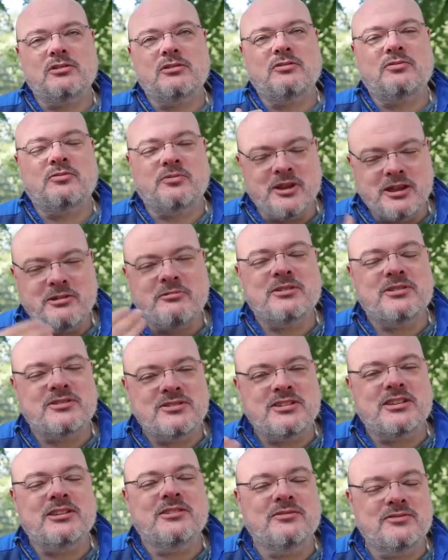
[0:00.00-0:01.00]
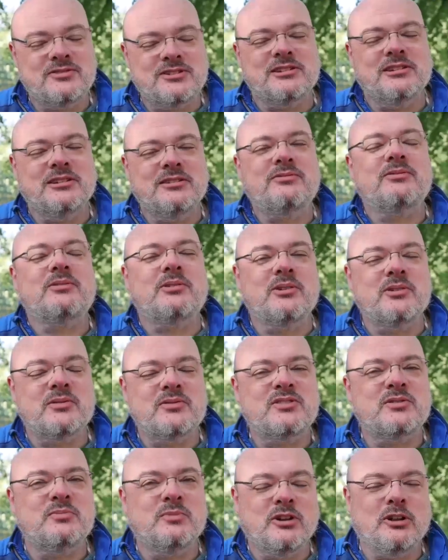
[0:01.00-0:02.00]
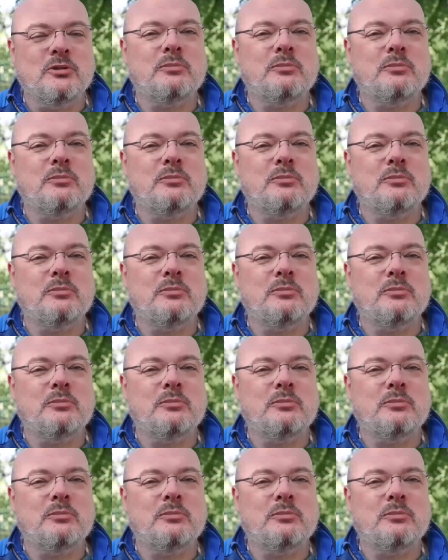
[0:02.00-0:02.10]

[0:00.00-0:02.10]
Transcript: frequency of delivery of small